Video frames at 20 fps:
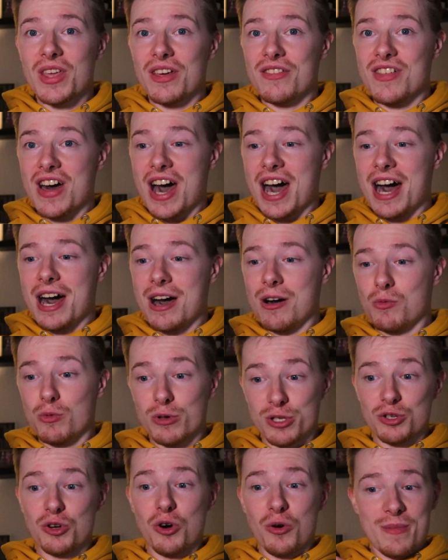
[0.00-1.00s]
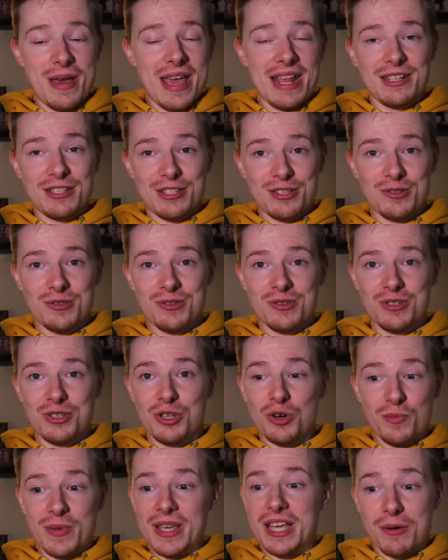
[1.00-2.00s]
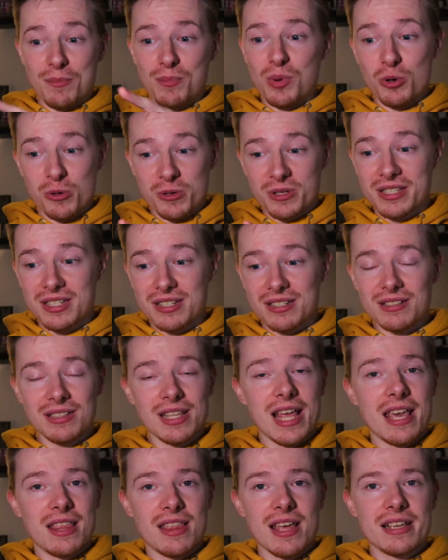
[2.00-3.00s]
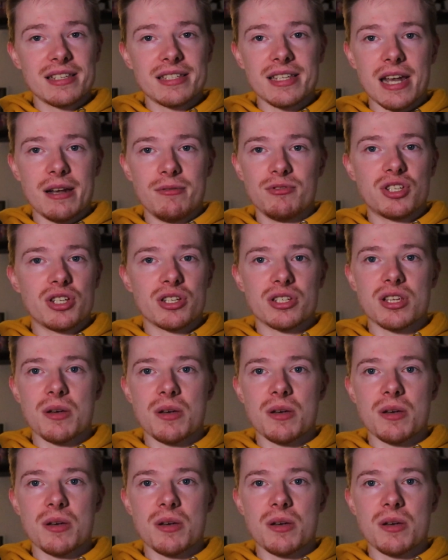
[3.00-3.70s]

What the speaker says: that was not meant to, you know, be composed like this, and it was just